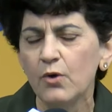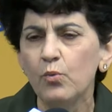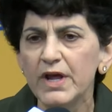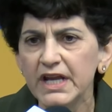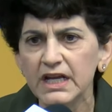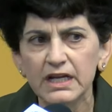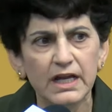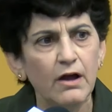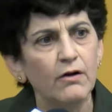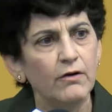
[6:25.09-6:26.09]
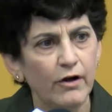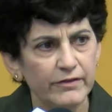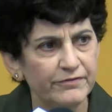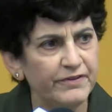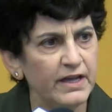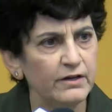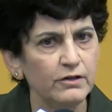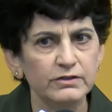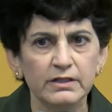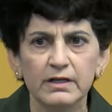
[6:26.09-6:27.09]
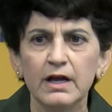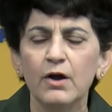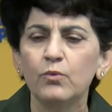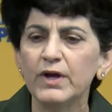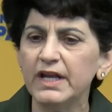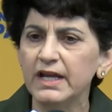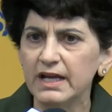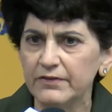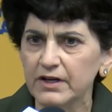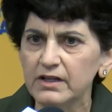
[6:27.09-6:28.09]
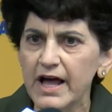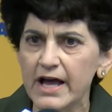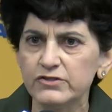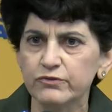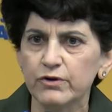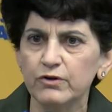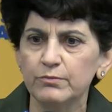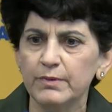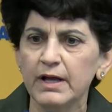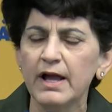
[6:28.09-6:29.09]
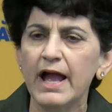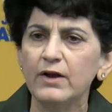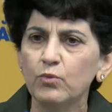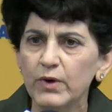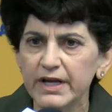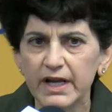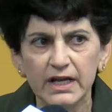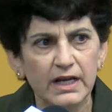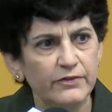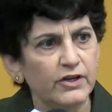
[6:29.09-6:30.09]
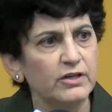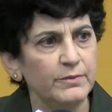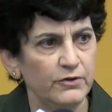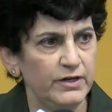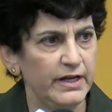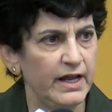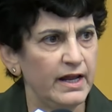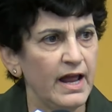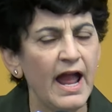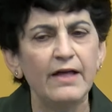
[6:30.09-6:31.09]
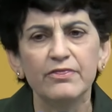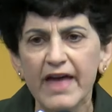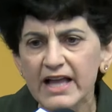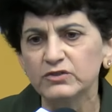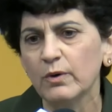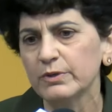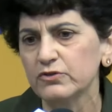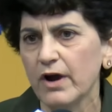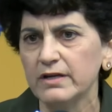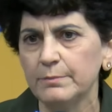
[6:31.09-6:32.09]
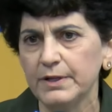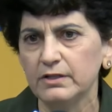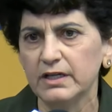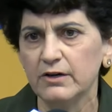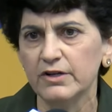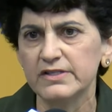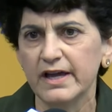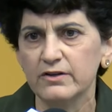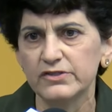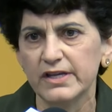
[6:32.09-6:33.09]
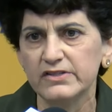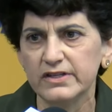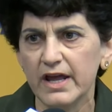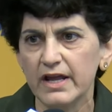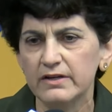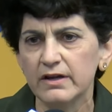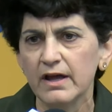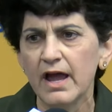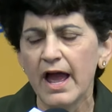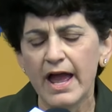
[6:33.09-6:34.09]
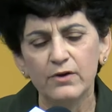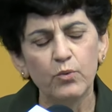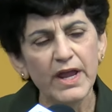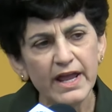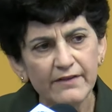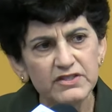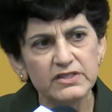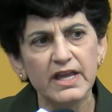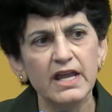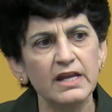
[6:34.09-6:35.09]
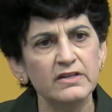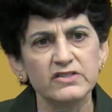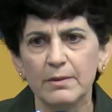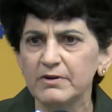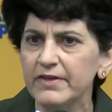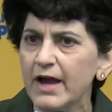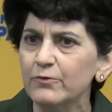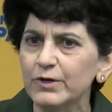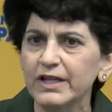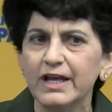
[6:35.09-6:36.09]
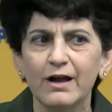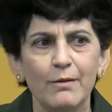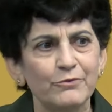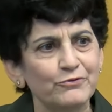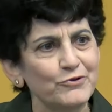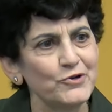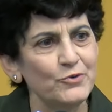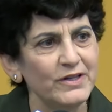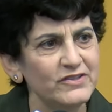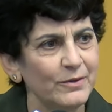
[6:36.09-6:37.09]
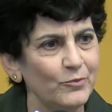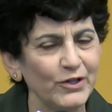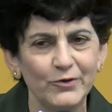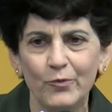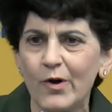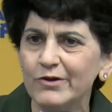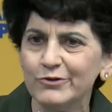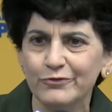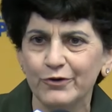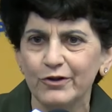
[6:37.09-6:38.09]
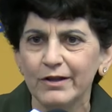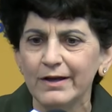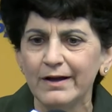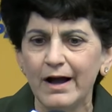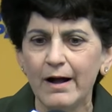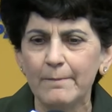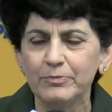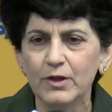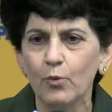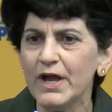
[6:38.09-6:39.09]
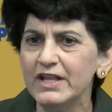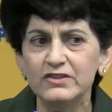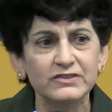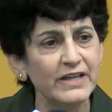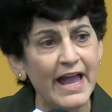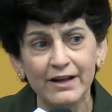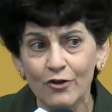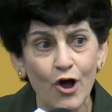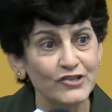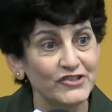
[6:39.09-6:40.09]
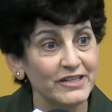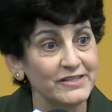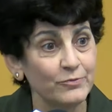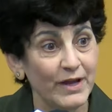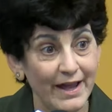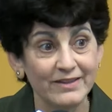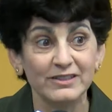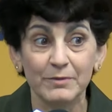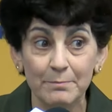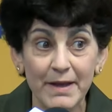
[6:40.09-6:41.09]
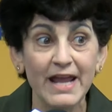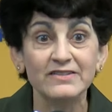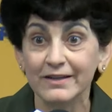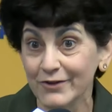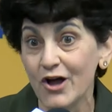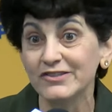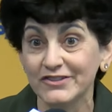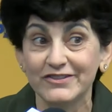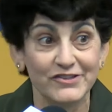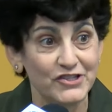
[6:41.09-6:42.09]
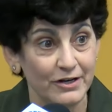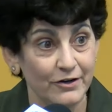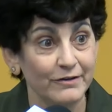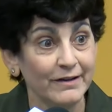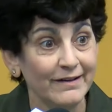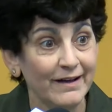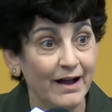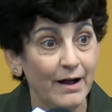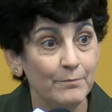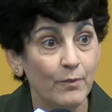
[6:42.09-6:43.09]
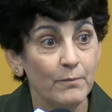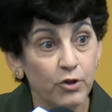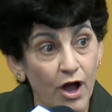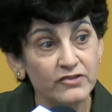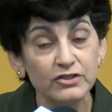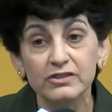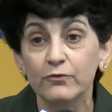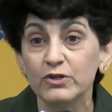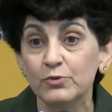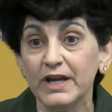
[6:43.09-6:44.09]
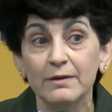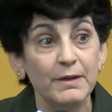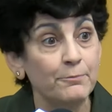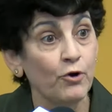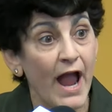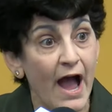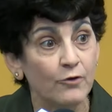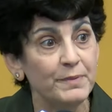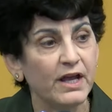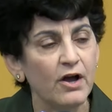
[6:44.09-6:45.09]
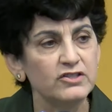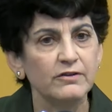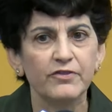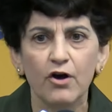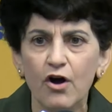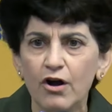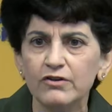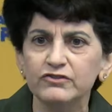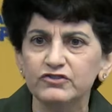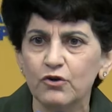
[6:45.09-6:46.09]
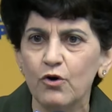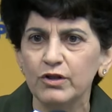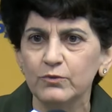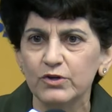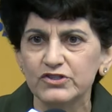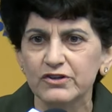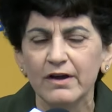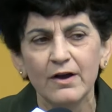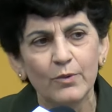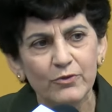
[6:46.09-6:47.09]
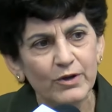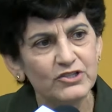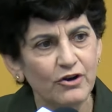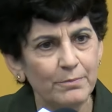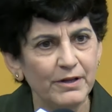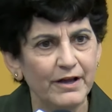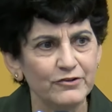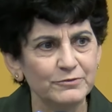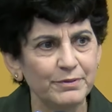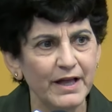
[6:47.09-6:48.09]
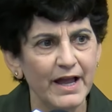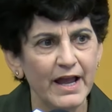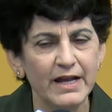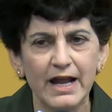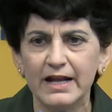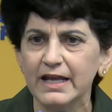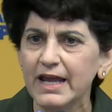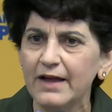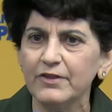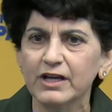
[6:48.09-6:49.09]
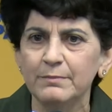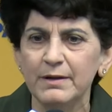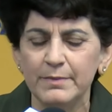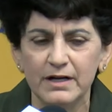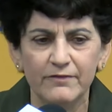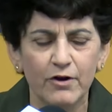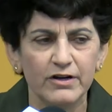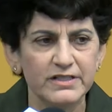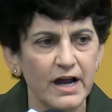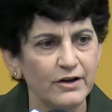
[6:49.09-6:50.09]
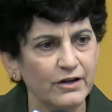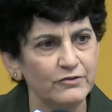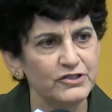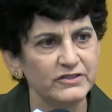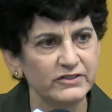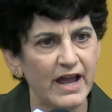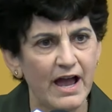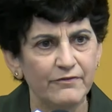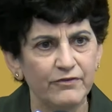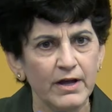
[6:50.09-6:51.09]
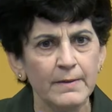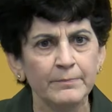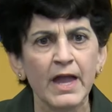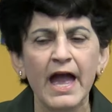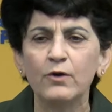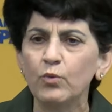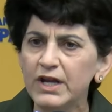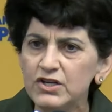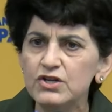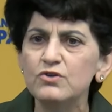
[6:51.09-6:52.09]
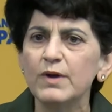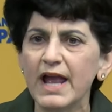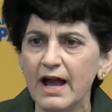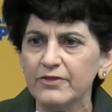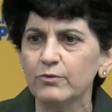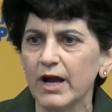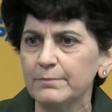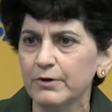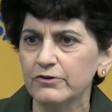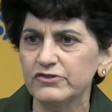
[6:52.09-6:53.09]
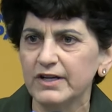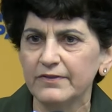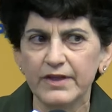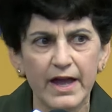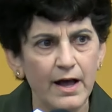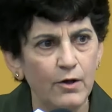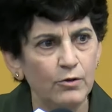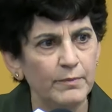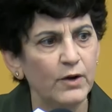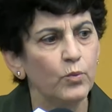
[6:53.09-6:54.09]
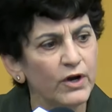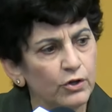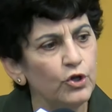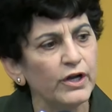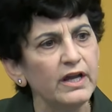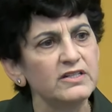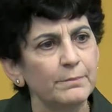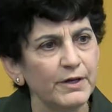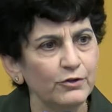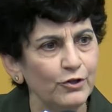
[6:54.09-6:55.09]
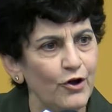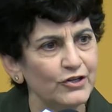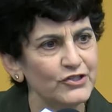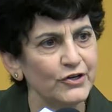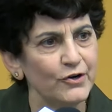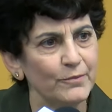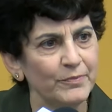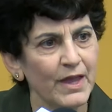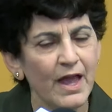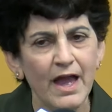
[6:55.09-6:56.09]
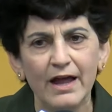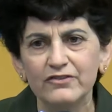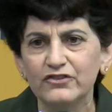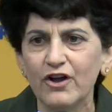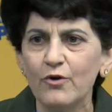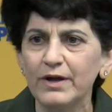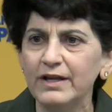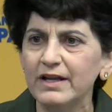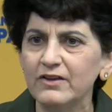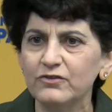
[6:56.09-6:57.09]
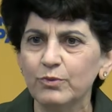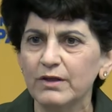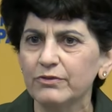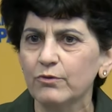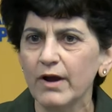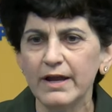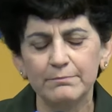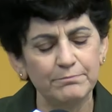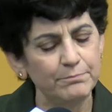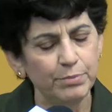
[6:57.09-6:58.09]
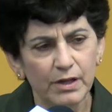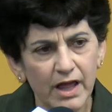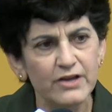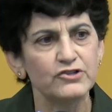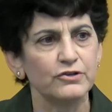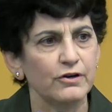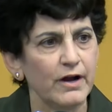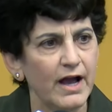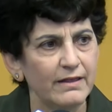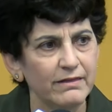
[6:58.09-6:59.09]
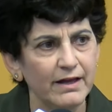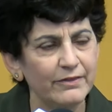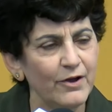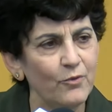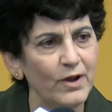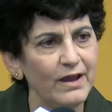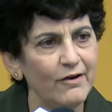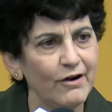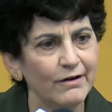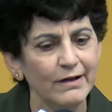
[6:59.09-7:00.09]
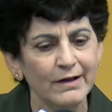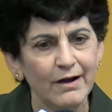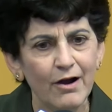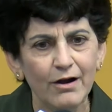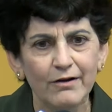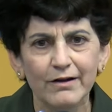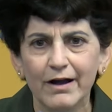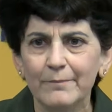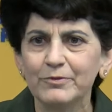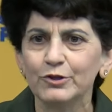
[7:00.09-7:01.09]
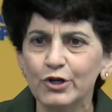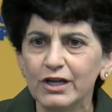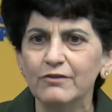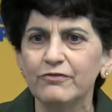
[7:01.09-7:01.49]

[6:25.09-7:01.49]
Winning on the field, winning in the classroom, and winning in the community. And that's what we're trying to build here at San Jose State. And we have seen some of that really come through and some really wonderful um, wins and losses. We had some amazing losses this year um, losses of which we can be proud because of the heart and soul in which, with which our players played, and again, the commitment of our entire coaching staff. And we knew we had the right person at the helm, and we're looking to build long term. And so it is with great pleasure, I think, that we are are um, looking